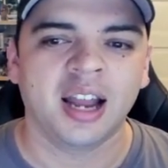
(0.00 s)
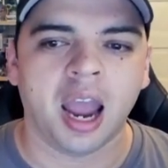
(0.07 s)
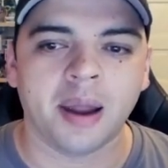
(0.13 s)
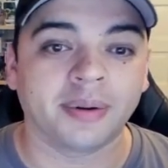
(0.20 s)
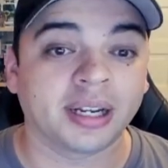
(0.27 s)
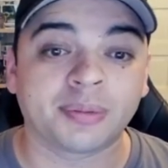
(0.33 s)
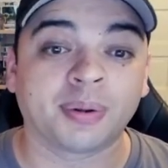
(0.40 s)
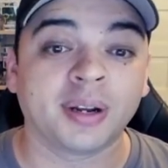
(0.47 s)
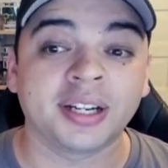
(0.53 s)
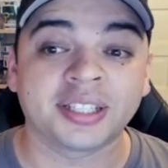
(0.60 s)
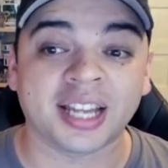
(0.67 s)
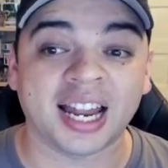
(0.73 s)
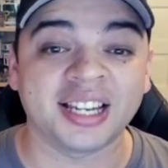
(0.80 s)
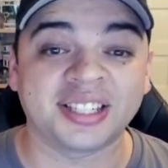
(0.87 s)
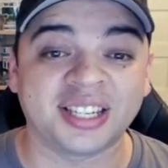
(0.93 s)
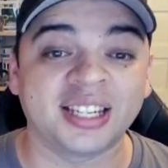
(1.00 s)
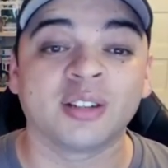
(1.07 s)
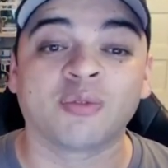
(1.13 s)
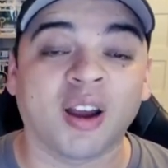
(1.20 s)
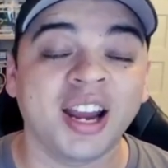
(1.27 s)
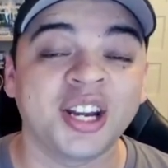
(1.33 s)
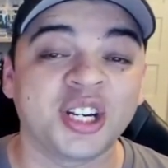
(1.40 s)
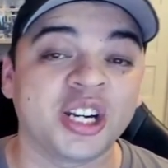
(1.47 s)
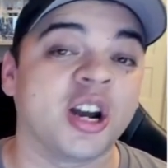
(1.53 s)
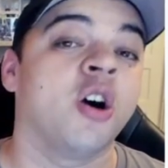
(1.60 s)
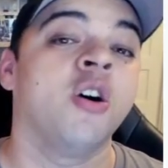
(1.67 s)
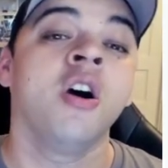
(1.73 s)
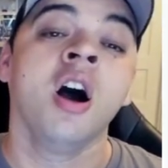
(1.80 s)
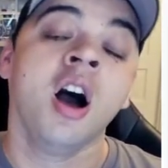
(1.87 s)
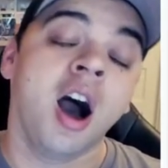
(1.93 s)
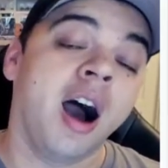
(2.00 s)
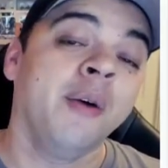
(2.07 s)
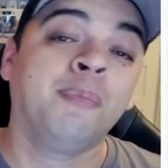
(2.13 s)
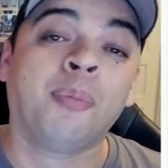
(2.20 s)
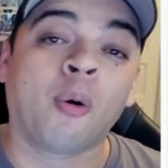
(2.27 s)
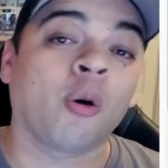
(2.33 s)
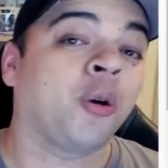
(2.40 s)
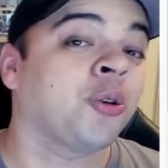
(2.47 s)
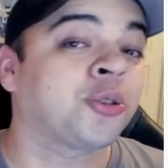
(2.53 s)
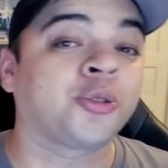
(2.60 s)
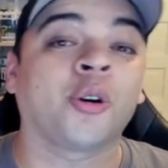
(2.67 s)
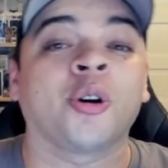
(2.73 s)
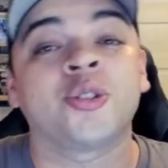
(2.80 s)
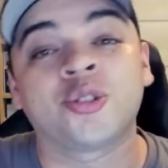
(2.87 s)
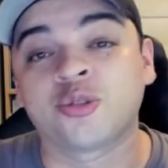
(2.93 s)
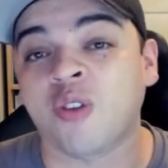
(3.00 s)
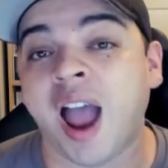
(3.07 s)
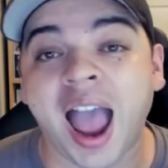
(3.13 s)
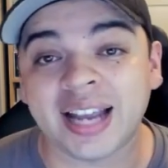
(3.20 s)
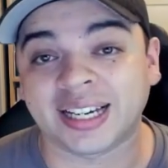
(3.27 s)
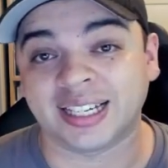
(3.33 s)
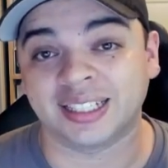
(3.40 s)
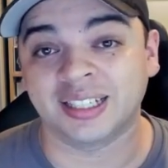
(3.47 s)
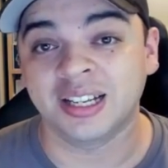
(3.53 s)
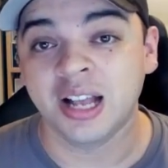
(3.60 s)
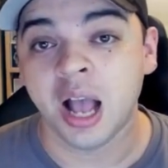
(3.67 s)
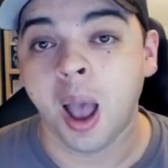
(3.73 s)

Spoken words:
And I'm pretty excited to see the ratio of Borosword Dragon.